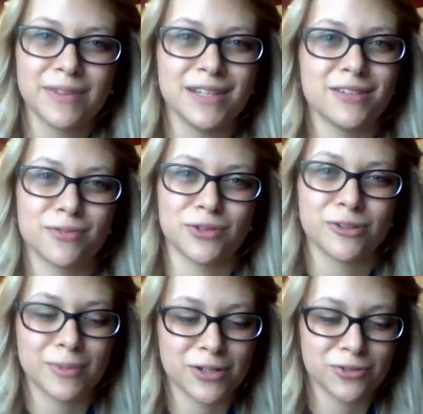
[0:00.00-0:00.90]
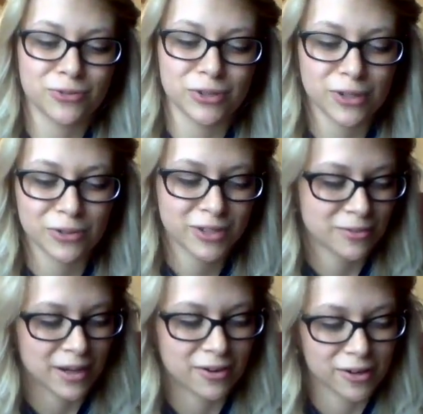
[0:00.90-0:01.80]
He's real special, real close to
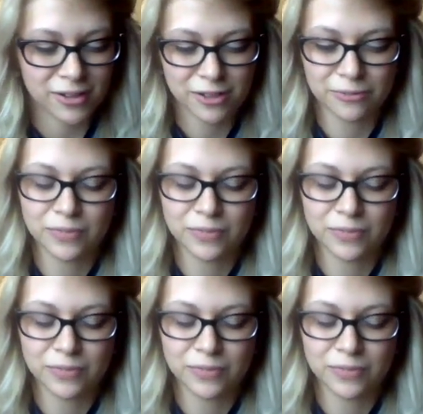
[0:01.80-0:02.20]
my heart.